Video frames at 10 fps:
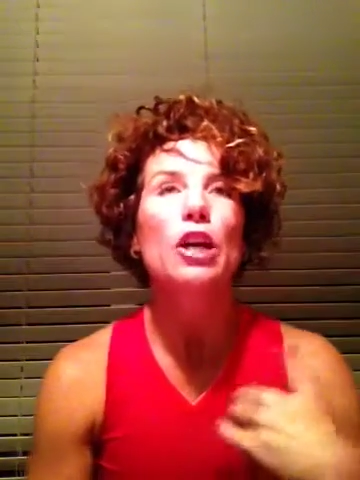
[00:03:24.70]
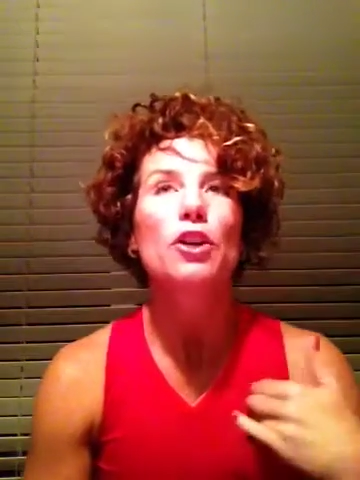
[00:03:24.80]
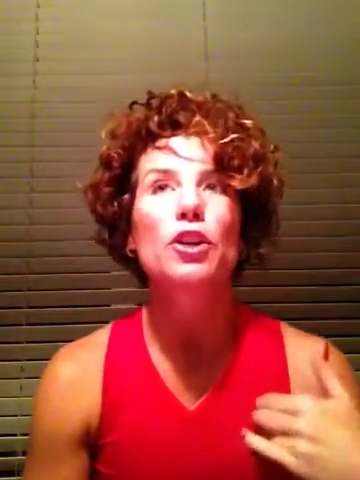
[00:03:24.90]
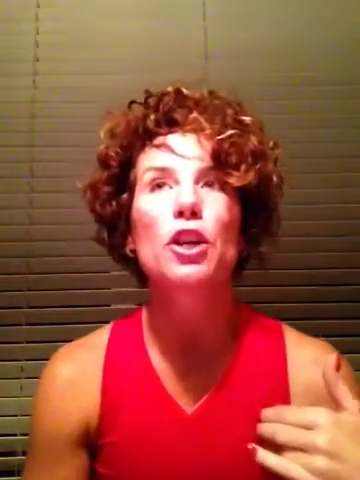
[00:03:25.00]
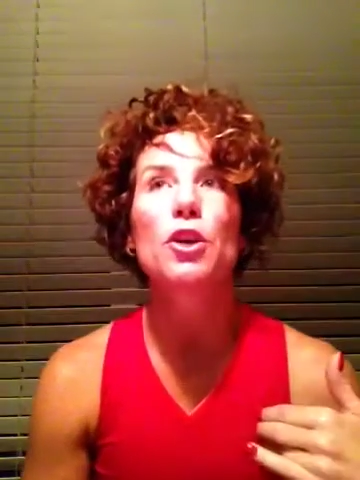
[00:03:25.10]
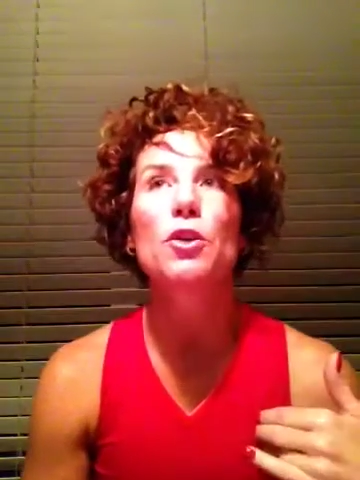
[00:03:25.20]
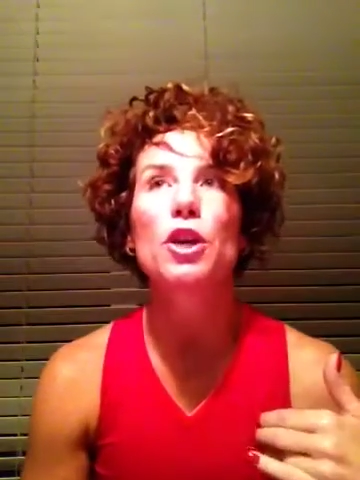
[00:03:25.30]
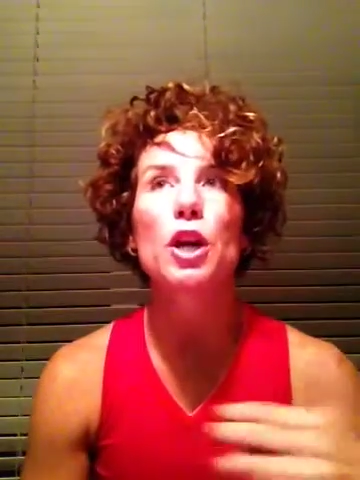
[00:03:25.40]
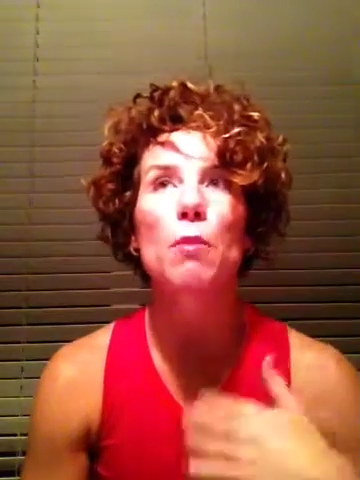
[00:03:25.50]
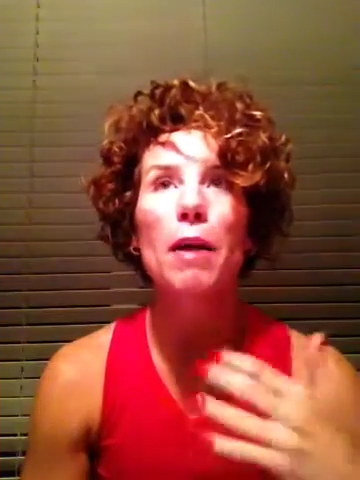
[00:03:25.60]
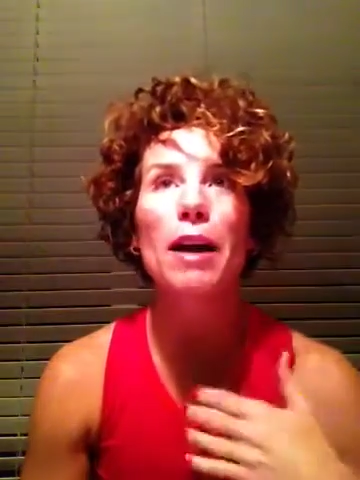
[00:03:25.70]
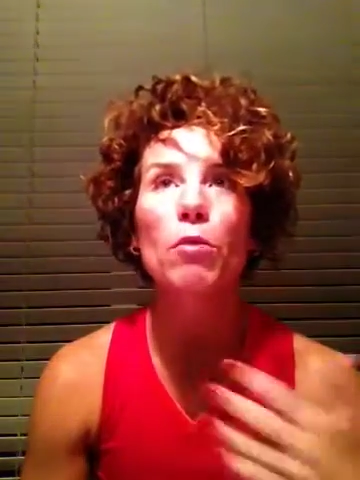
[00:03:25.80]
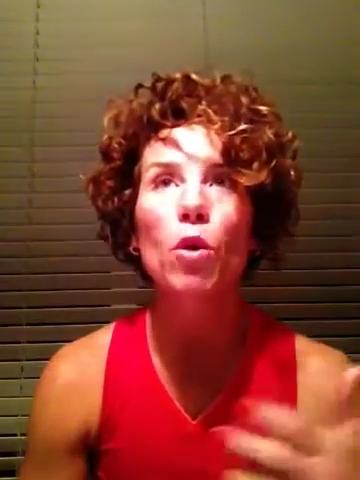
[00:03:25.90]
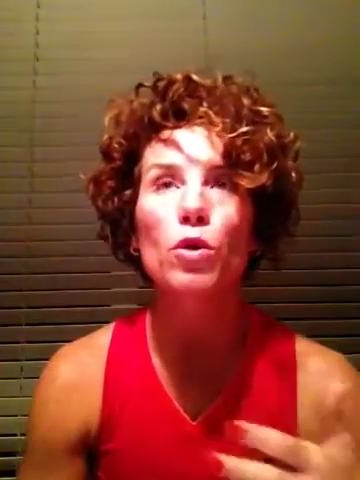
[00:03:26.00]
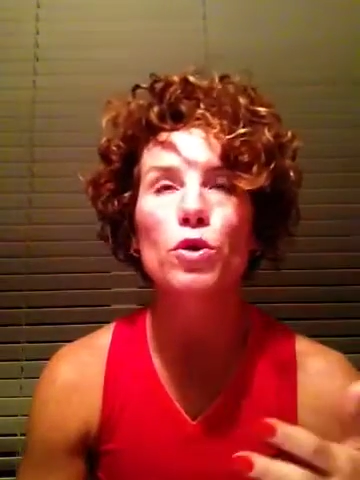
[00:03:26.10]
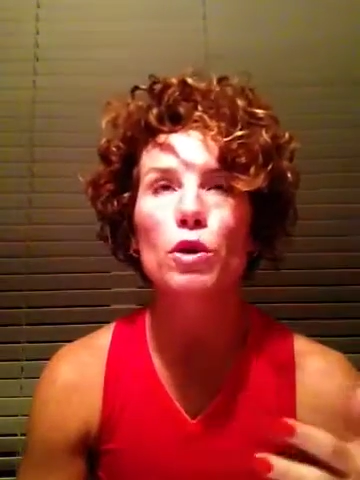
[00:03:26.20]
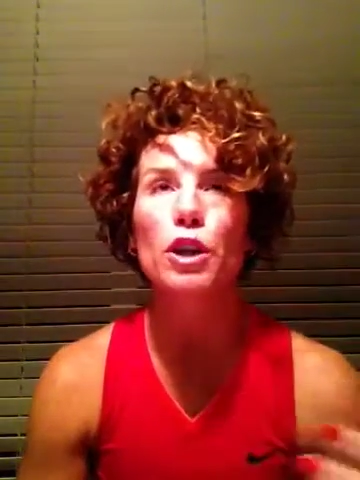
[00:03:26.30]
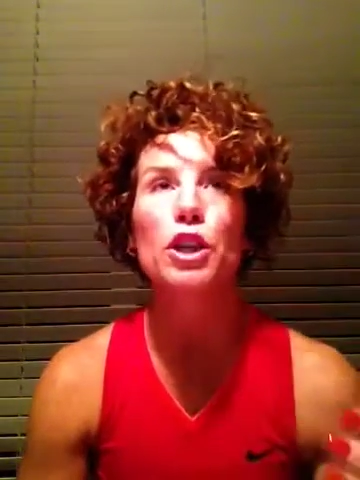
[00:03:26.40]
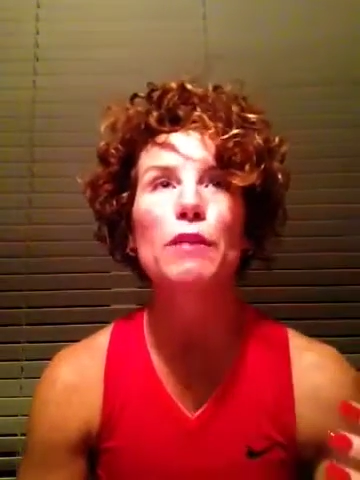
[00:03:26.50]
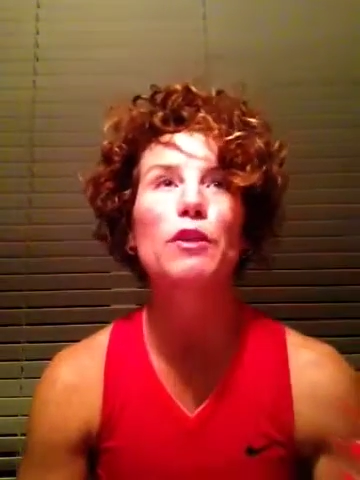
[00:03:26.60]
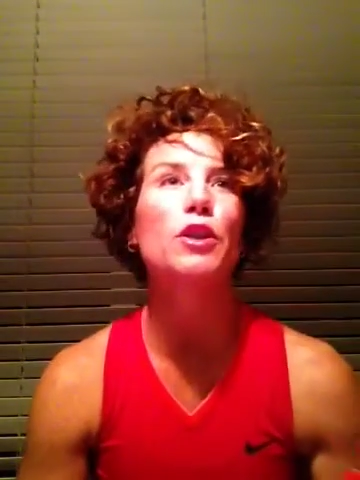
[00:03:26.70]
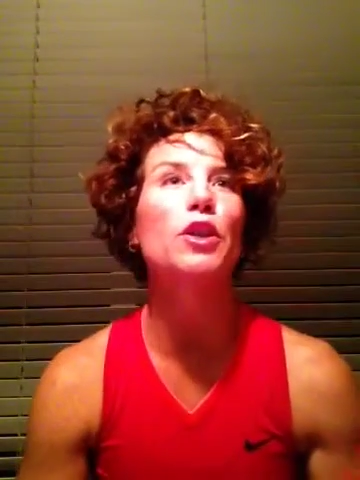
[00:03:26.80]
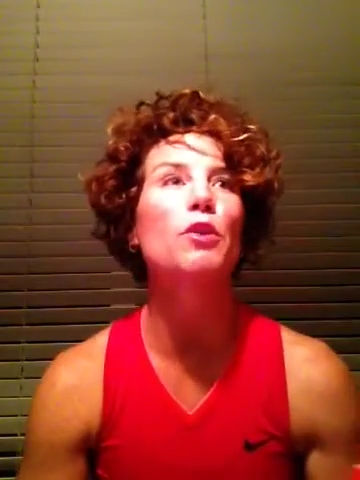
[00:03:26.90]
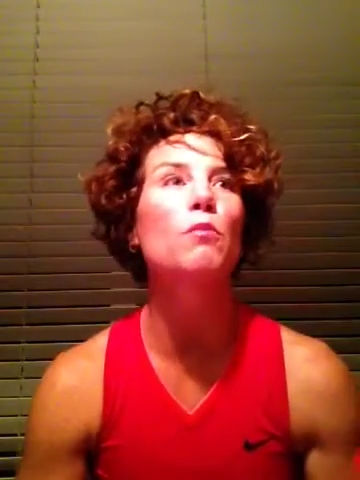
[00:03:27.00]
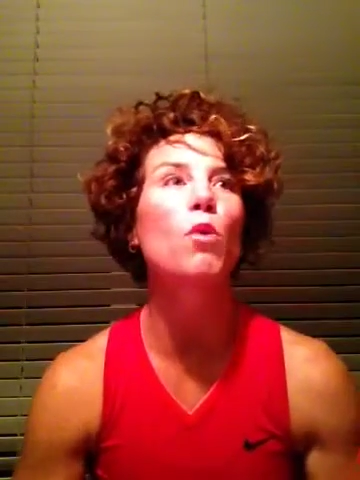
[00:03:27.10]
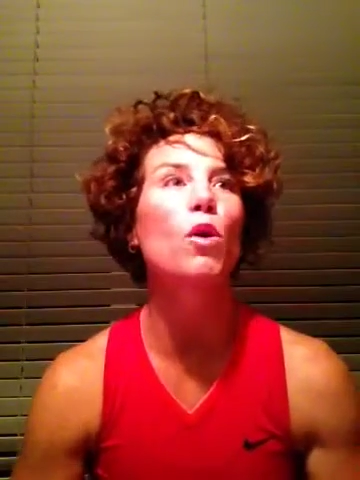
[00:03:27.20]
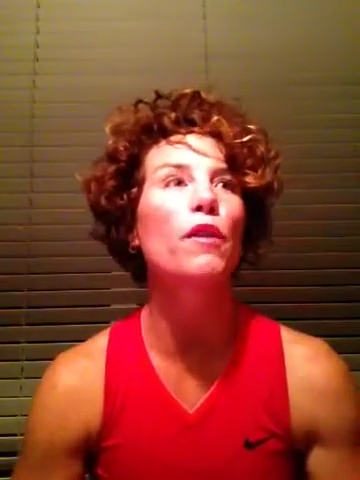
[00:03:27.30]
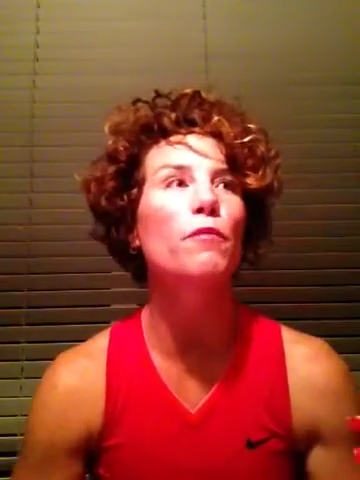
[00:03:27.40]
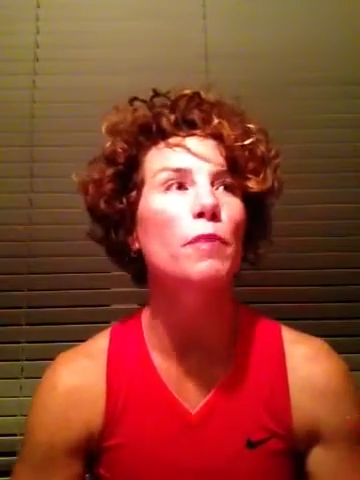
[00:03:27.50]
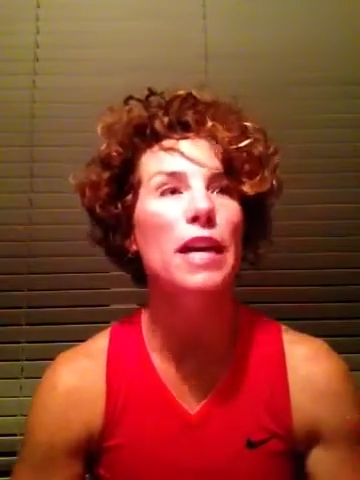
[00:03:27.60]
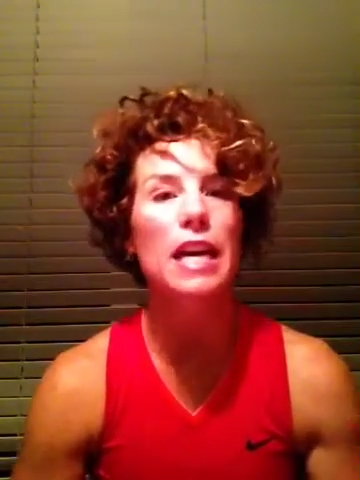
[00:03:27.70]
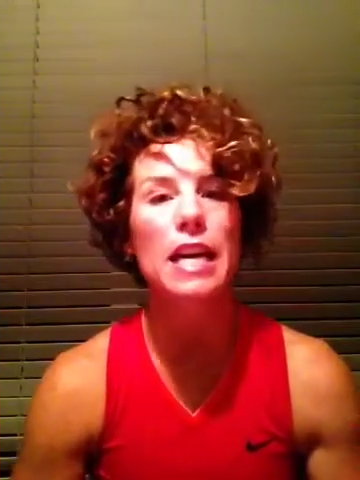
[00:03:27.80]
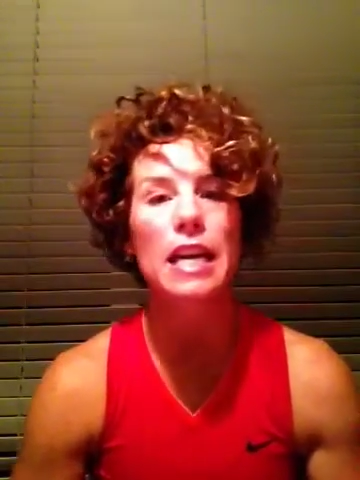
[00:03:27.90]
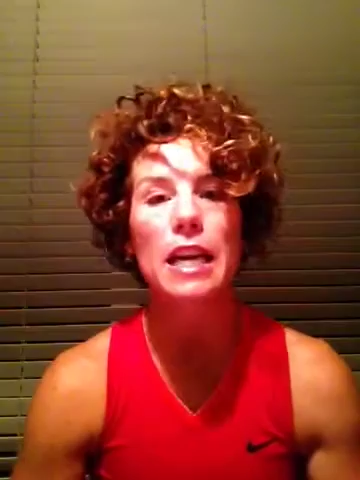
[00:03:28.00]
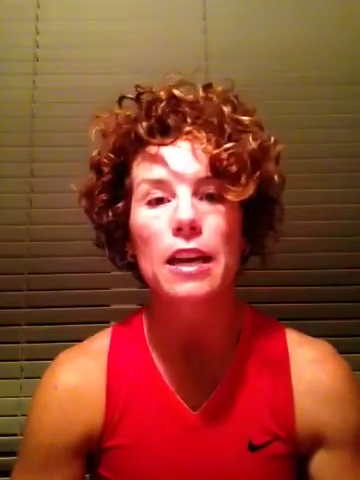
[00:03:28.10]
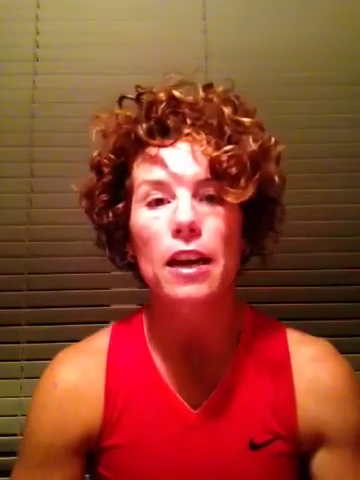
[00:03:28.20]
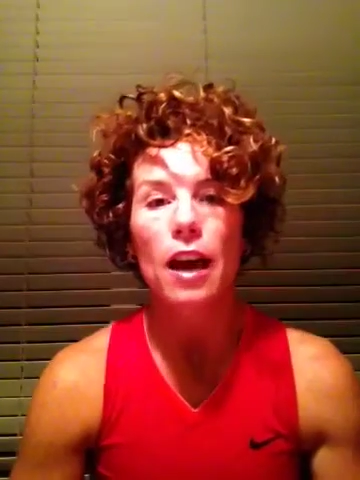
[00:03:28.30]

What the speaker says: to, my role sort of shifted to more of being